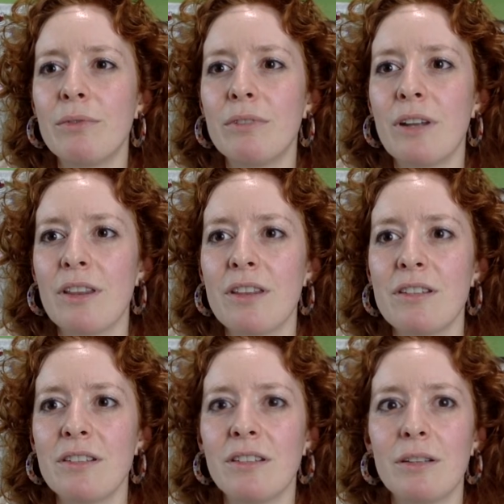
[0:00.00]
rather
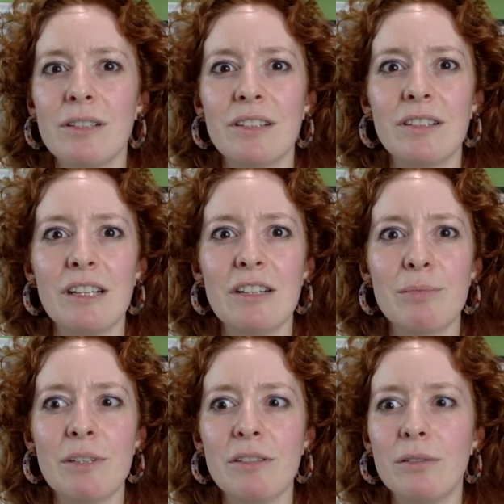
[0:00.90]
than just going to
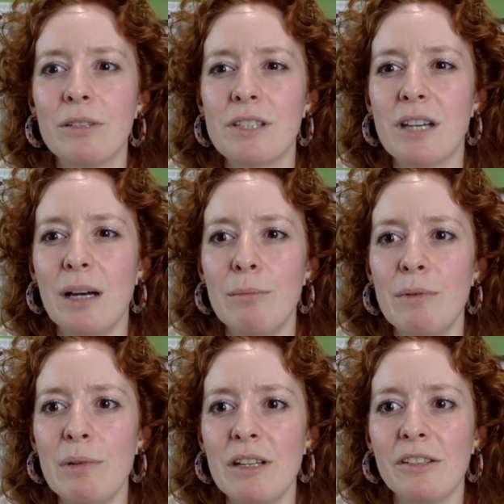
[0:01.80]
Sainsbury's all the time
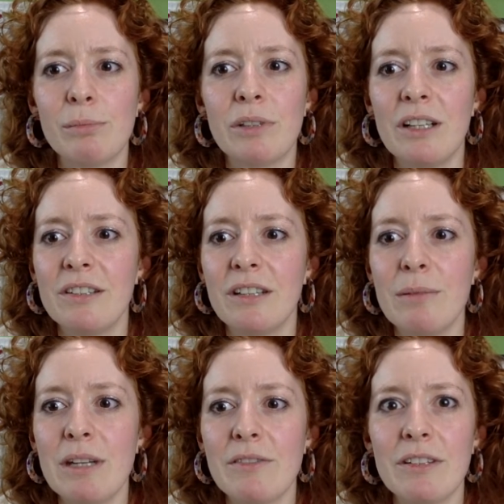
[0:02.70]
and being surprised that
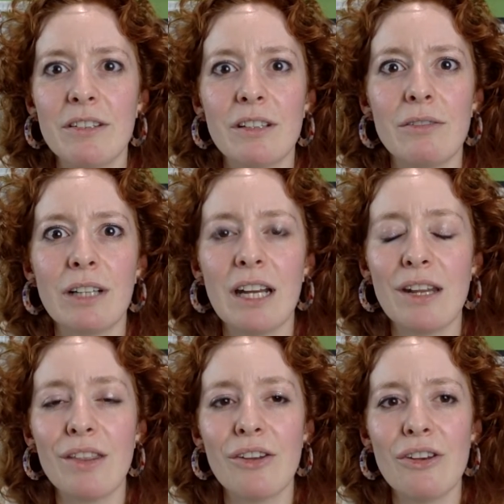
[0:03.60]
I'm never discovering
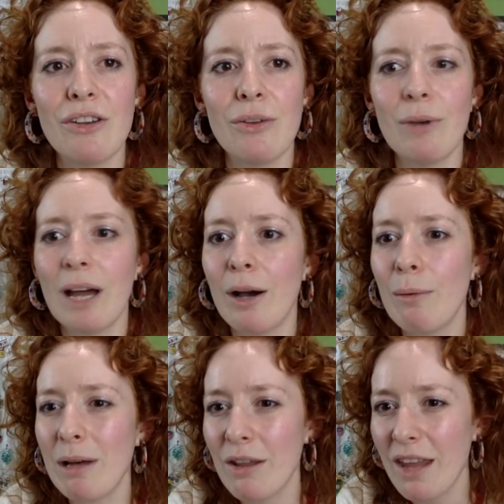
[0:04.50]
anything new.
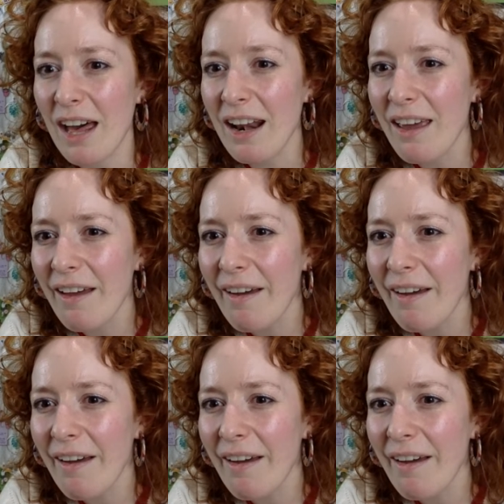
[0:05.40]
How about that?